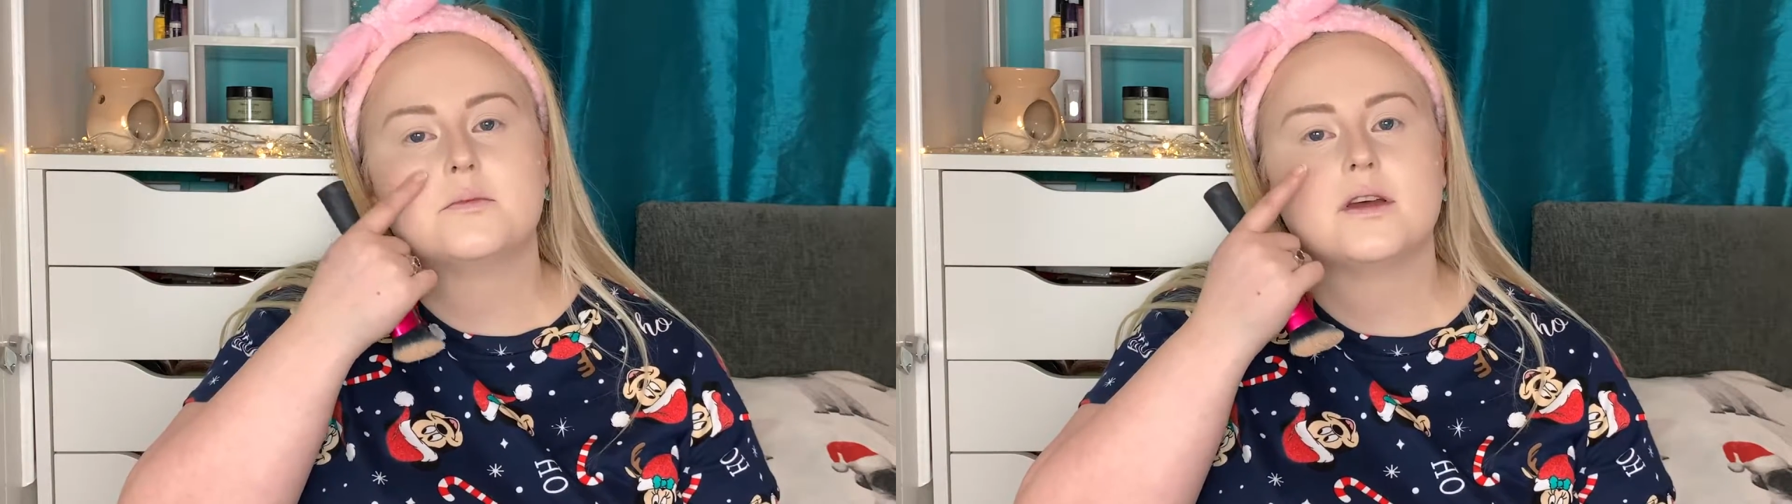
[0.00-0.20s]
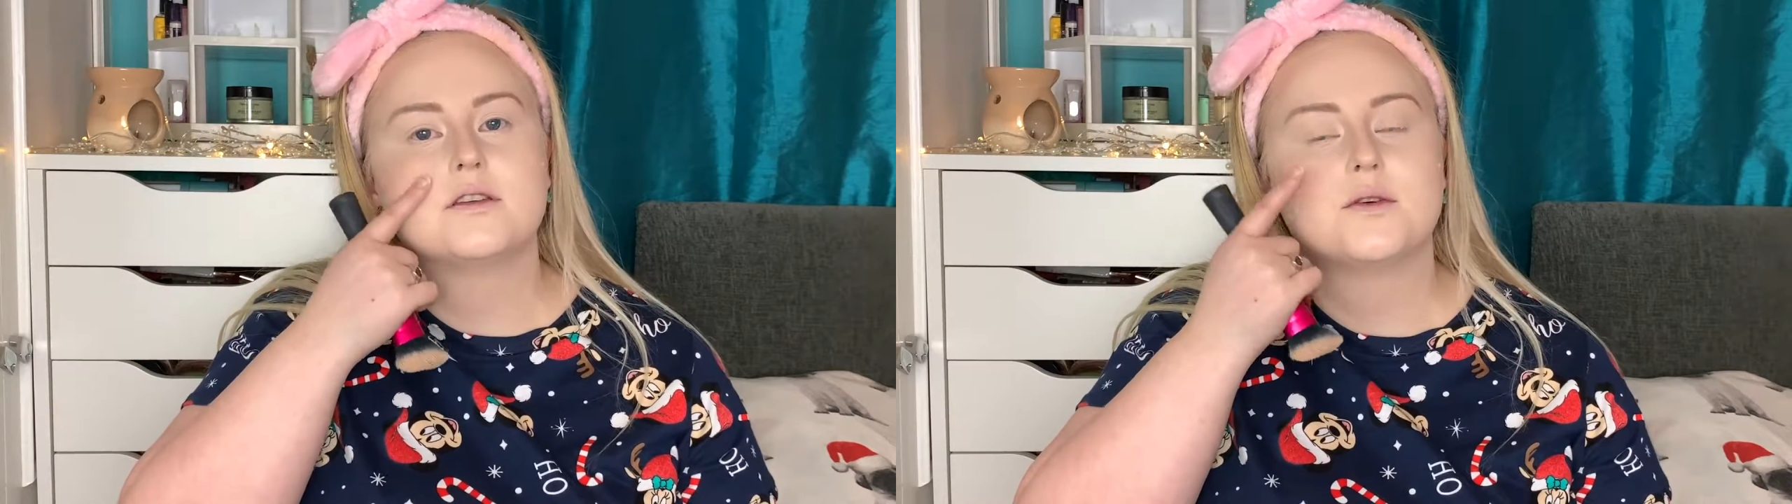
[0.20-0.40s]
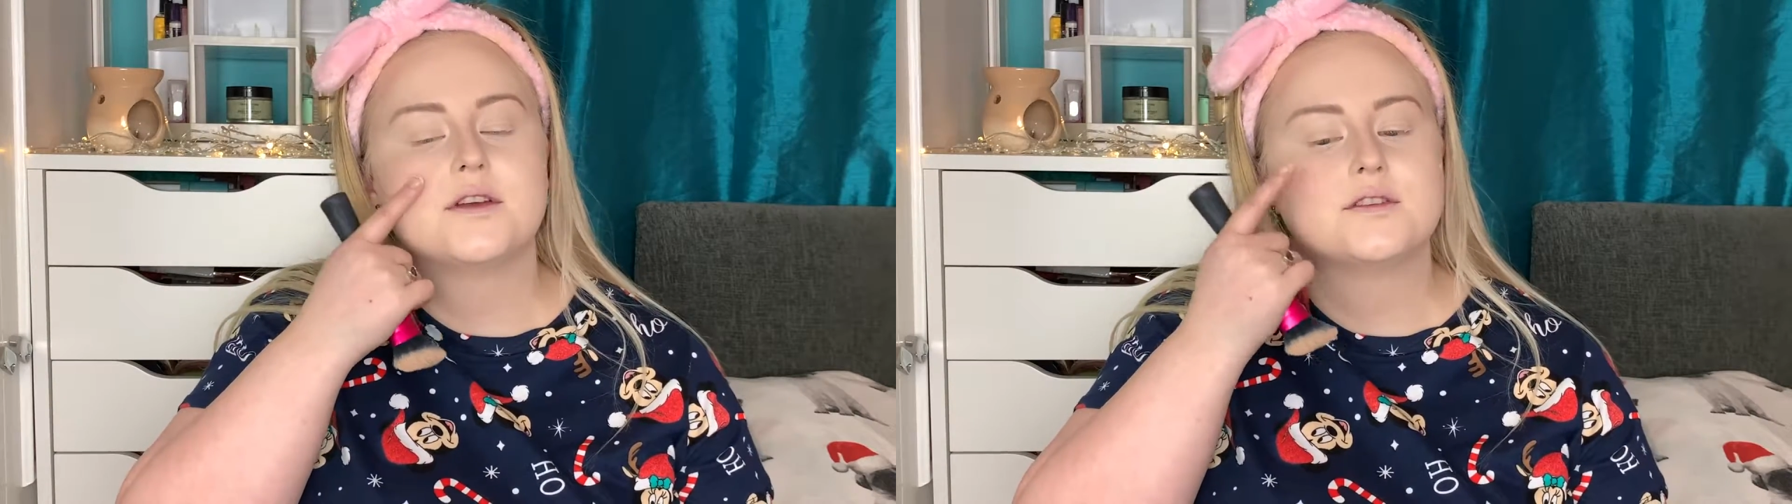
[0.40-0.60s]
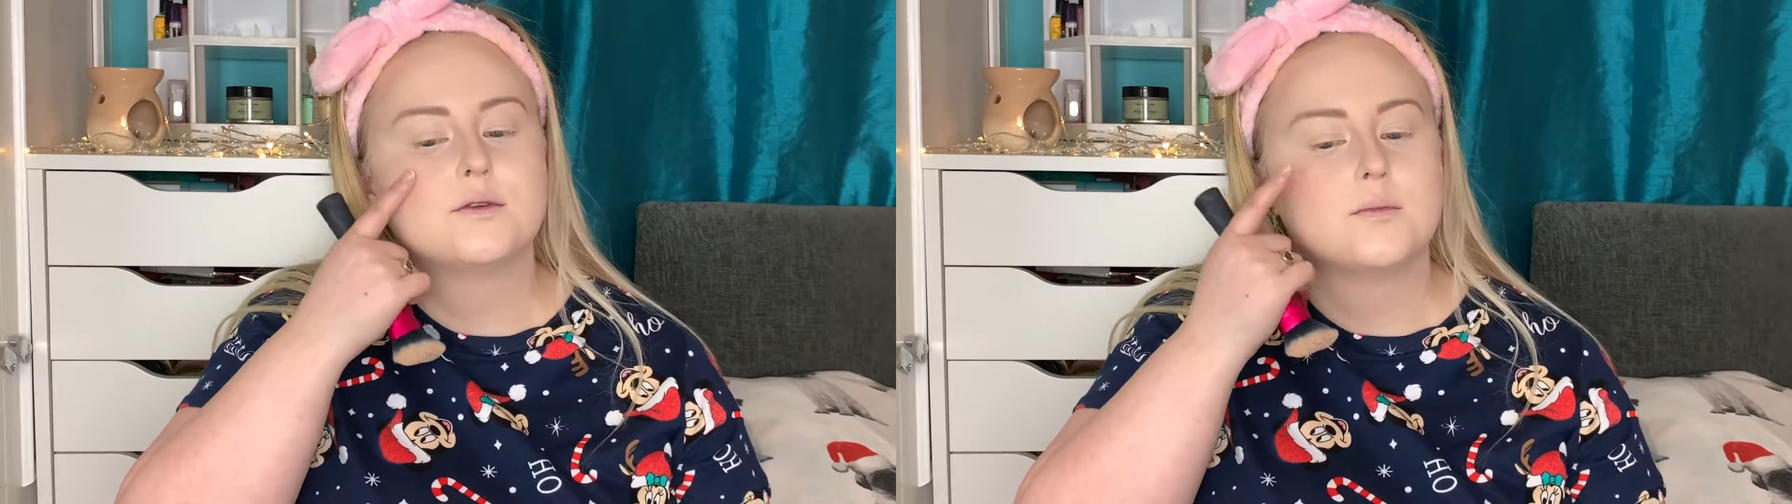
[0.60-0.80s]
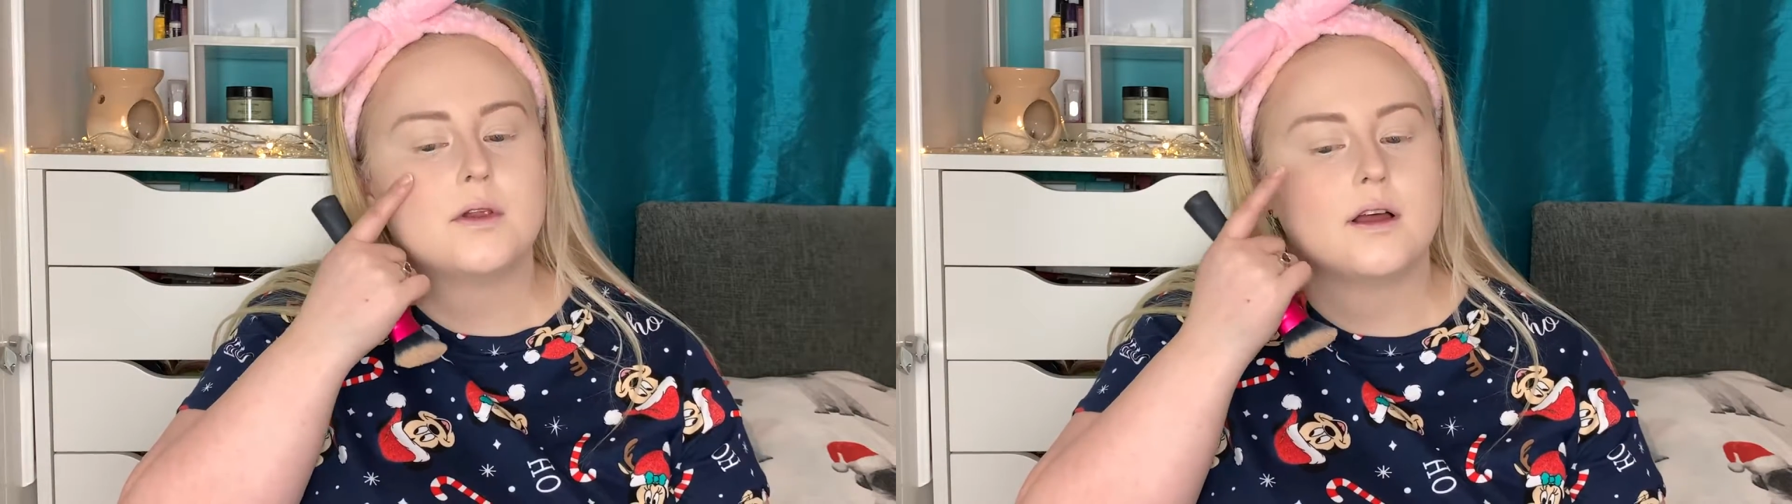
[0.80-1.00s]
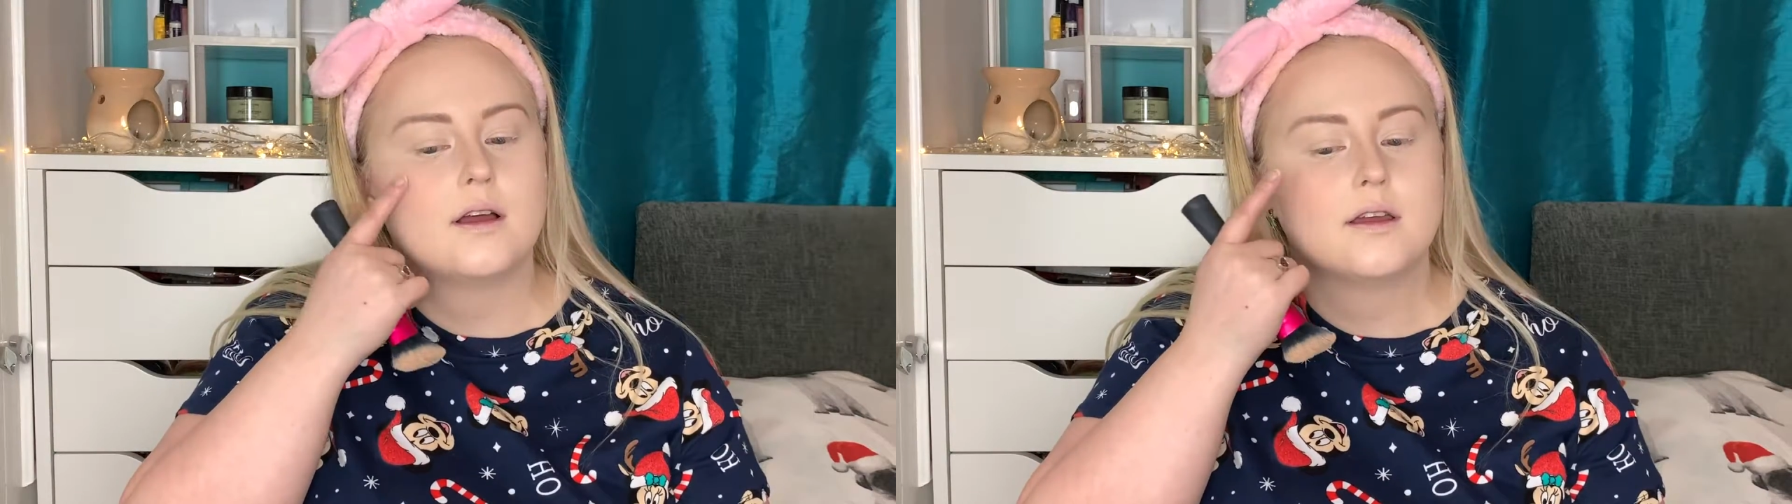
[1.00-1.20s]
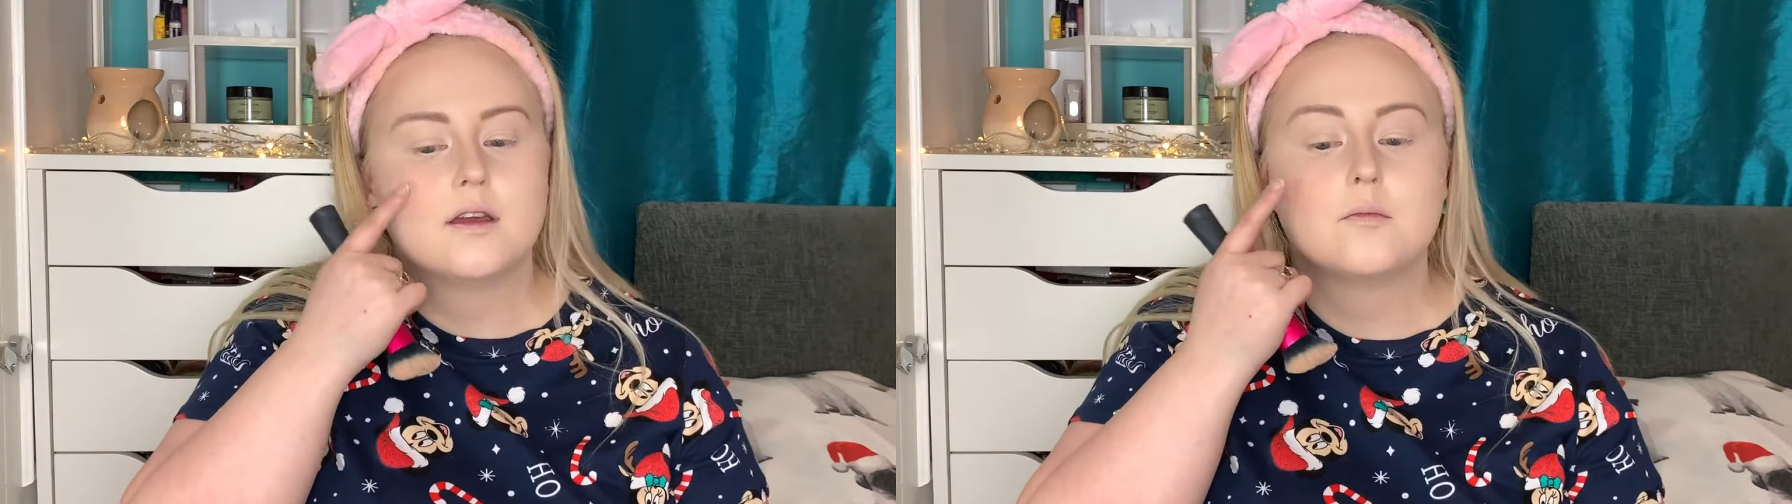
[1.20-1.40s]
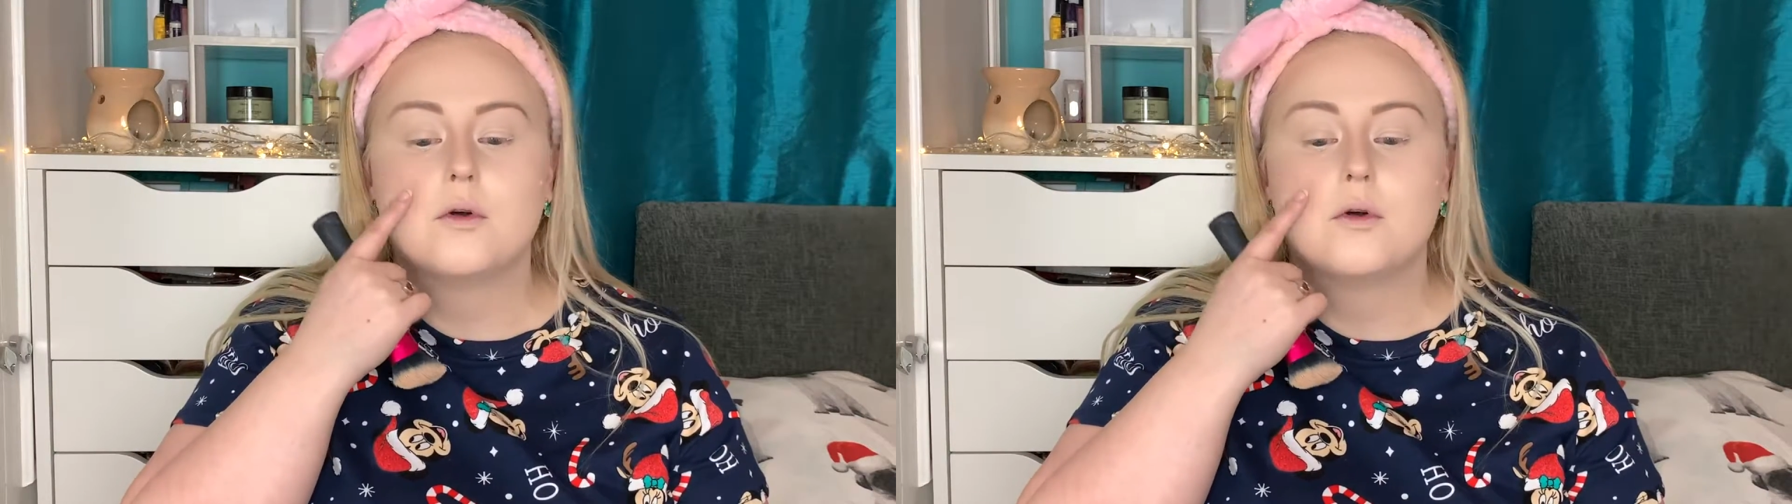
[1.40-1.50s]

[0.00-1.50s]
best way to apply it,